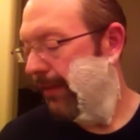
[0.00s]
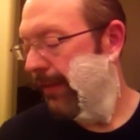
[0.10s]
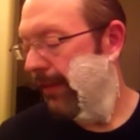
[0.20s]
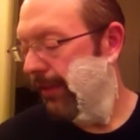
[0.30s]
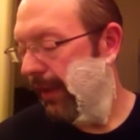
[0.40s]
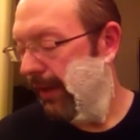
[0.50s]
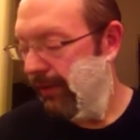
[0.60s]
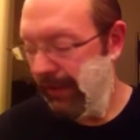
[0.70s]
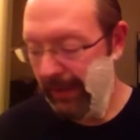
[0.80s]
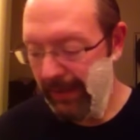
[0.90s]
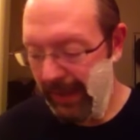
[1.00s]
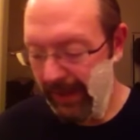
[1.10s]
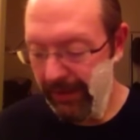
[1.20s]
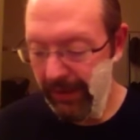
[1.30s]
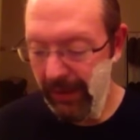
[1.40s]
This cream
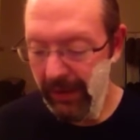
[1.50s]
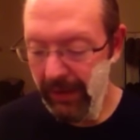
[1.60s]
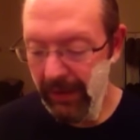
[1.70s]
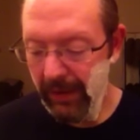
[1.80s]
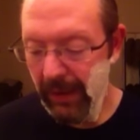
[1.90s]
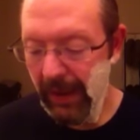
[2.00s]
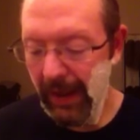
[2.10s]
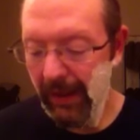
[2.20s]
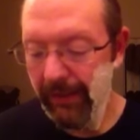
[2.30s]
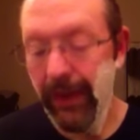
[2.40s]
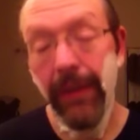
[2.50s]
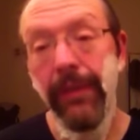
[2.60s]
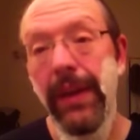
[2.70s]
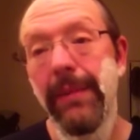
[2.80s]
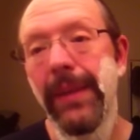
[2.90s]
has aloe vera,
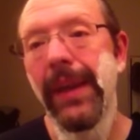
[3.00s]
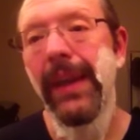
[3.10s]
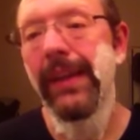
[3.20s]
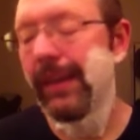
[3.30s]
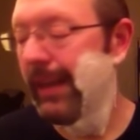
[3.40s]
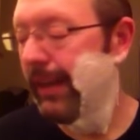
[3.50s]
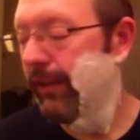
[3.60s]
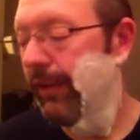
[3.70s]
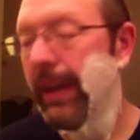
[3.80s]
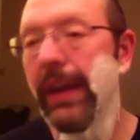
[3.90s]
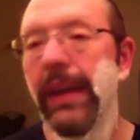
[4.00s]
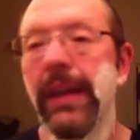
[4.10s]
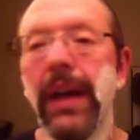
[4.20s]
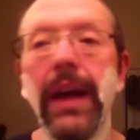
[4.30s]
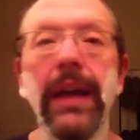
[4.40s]
vitamin E, and tea tree
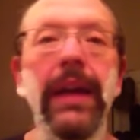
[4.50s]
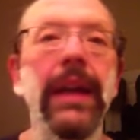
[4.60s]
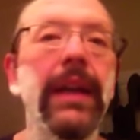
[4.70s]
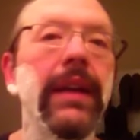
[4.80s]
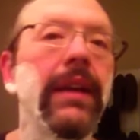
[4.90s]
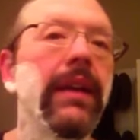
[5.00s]
in it.